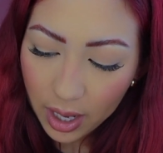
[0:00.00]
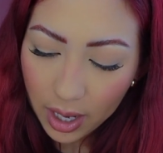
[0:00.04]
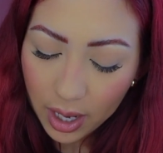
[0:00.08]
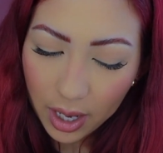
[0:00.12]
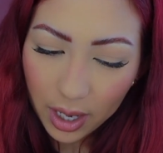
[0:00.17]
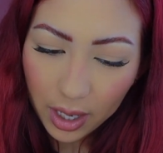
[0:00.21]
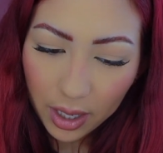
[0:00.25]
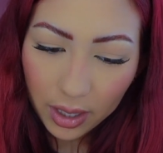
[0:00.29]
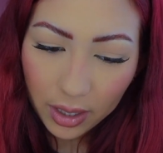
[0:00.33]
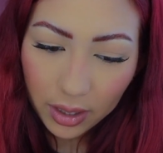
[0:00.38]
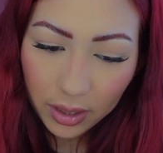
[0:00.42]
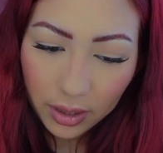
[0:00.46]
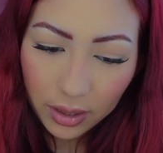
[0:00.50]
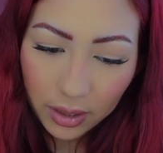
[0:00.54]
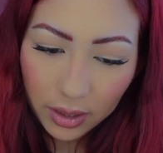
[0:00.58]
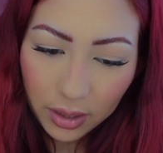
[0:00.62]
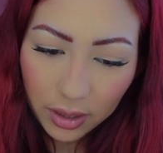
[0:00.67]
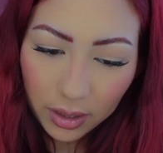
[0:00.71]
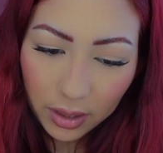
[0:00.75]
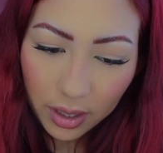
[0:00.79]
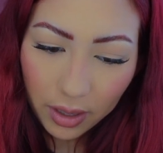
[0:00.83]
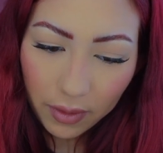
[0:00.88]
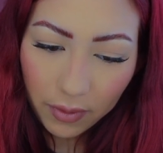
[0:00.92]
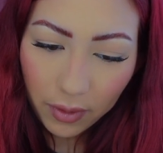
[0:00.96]
And
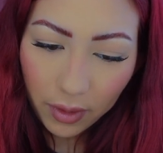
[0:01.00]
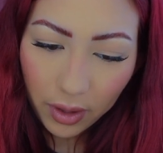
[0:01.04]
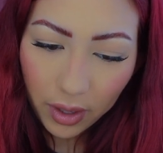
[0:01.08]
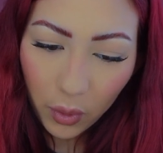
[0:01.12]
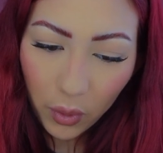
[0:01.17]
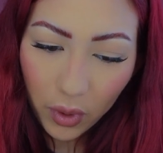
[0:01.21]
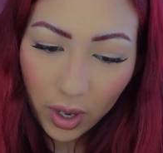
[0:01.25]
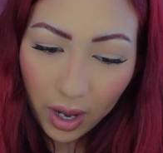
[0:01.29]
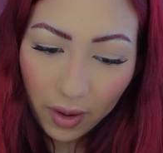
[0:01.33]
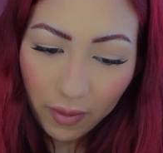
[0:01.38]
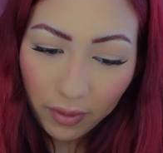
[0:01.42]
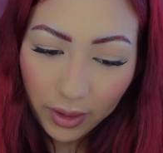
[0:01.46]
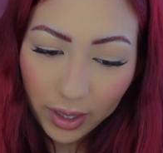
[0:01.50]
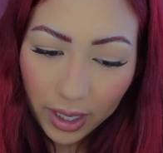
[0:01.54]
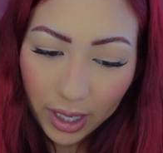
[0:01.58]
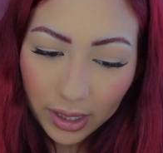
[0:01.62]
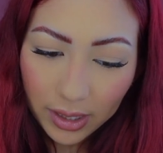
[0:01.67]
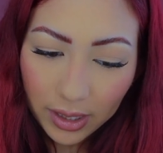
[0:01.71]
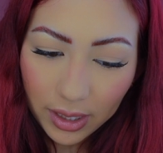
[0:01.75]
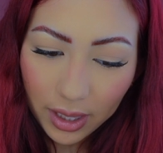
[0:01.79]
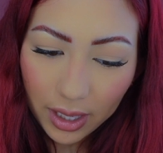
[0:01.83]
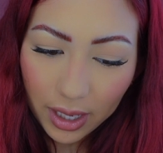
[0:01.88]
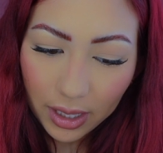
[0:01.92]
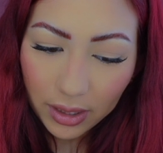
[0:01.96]
I feel like we have
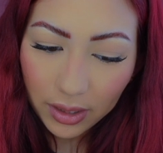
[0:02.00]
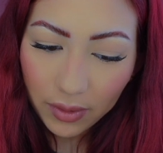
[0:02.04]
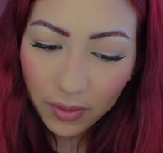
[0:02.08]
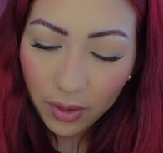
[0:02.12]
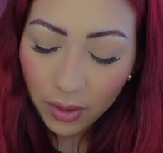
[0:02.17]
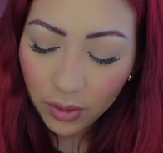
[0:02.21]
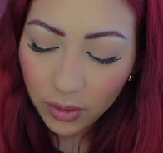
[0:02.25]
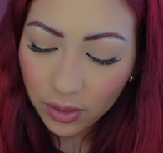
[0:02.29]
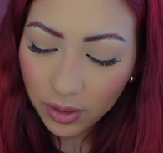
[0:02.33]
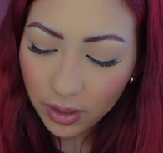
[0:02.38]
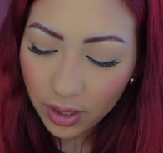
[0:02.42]
less and less of those